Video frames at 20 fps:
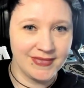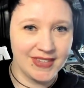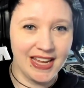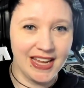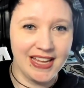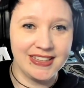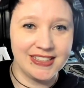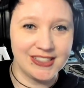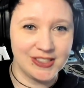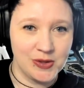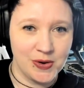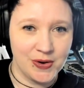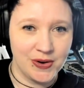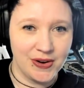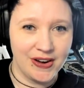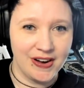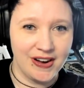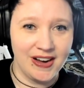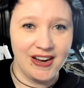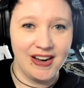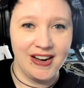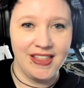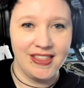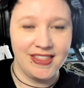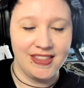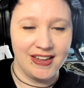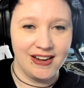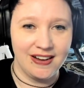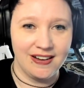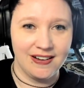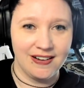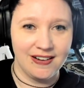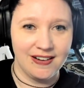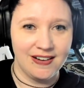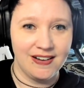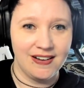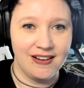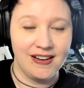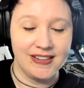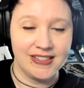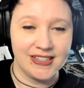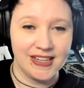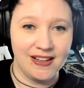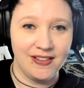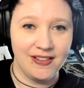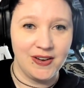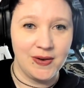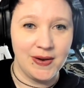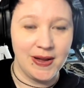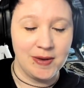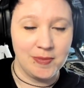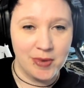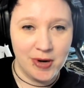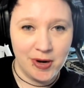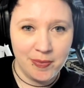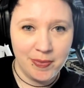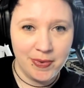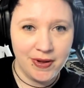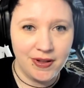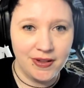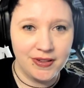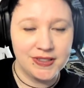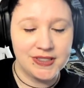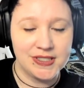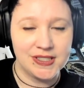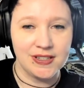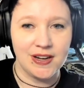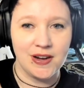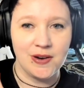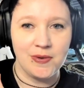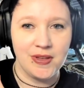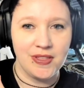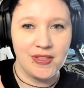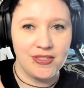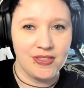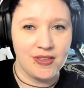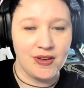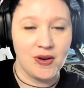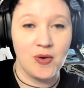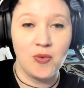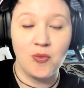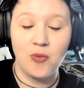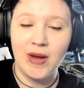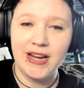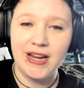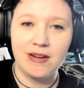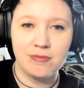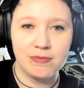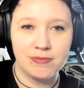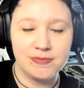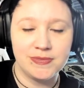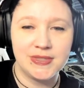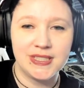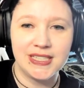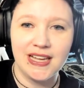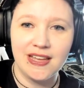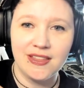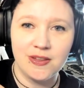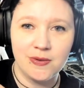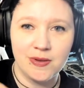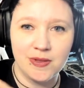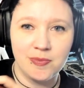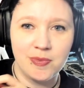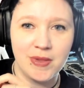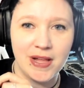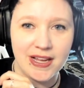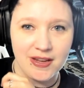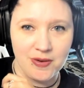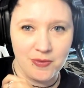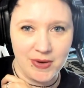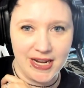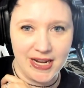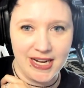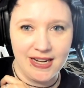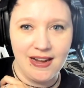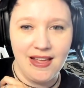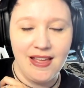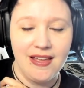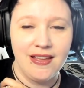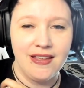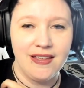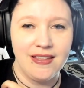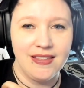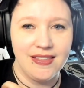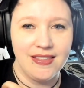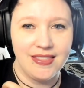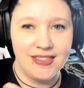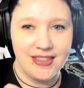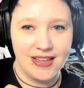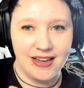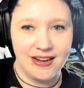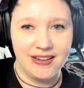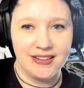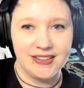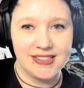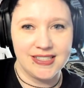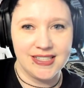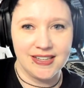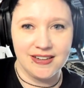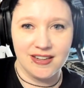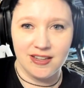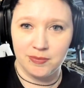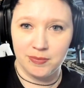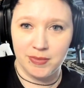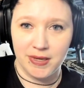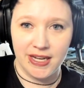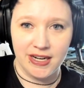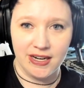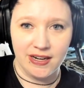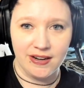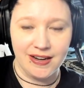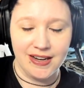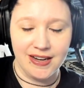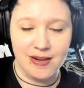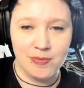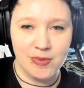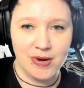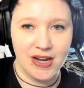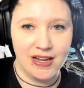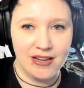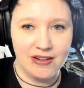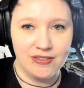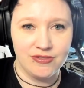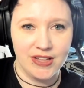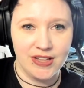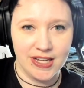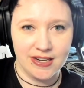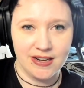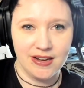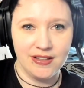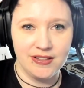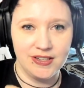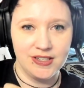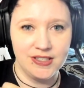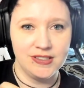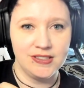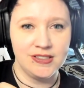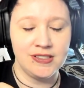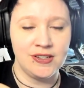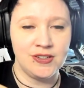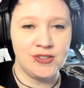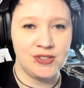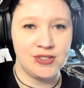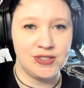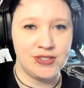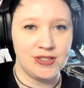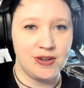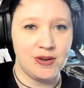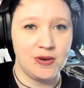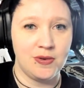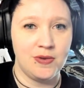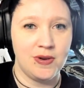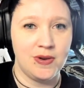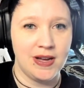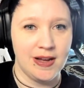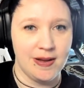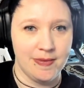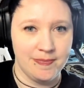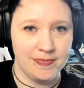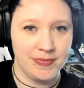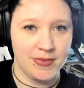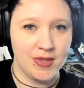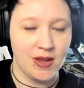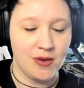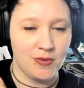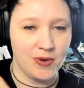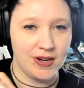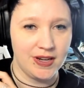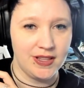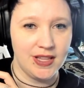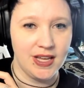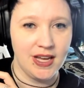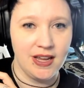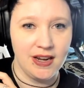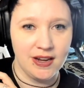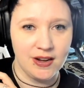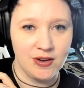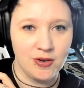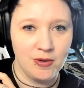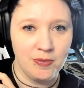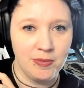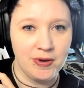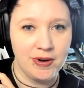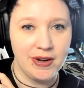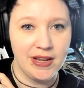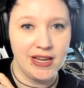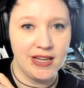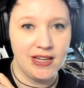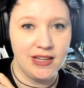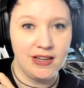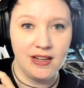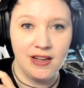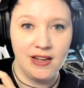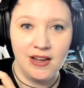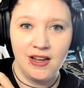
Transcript: In this corner, they are yellow and purple to go with the white and together with black and white that is the non binary pride flag colors. So um, I wanted that incorporated.